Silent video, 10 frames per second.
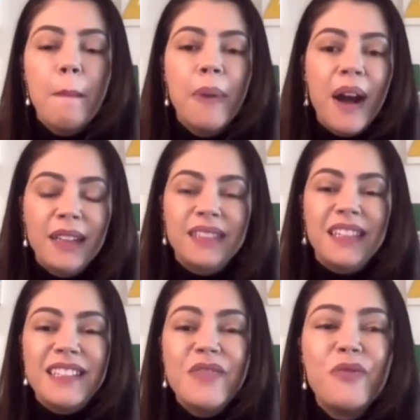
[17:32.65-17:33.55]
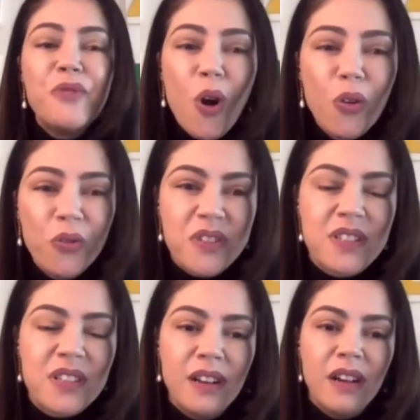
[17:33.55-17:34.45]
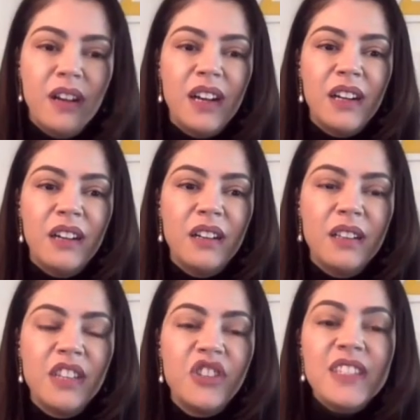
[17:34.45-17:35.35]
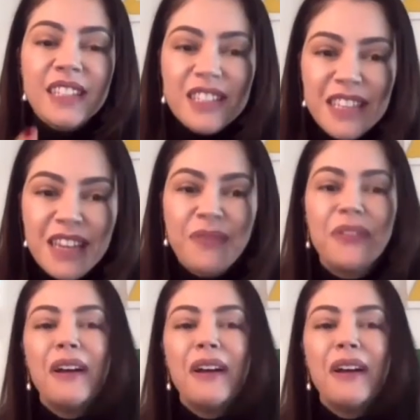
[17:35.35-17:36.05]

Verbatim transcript: but it involves uh, uh, legislative,